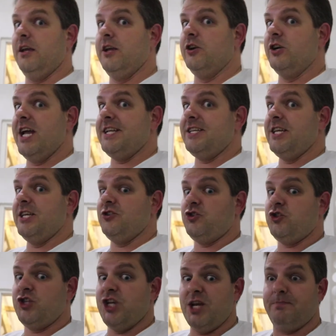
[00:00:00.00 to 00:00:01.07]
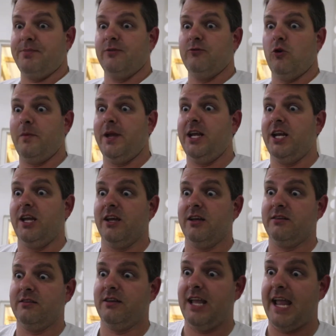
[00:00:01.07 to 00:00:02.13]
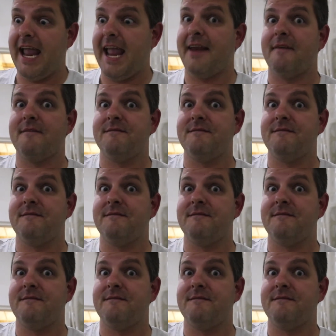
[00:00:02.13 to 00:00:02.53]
Internet is cheap in Romania and